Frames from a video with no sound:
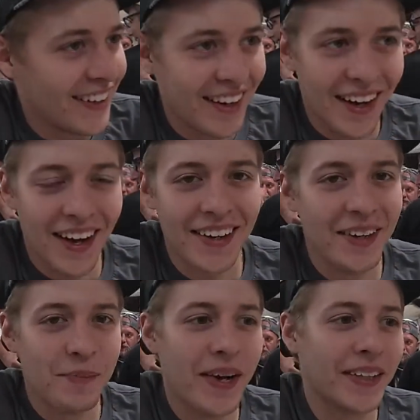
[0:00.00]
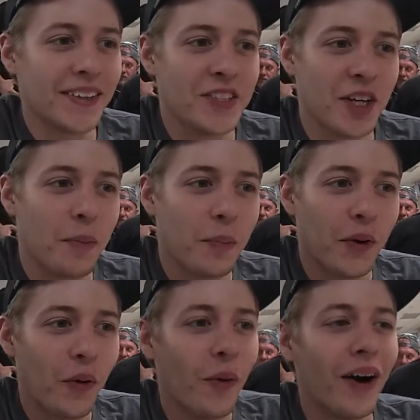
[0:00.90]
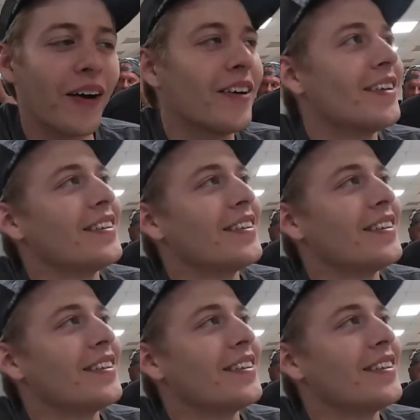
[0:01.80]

Yeah, I didn't make it jump real well.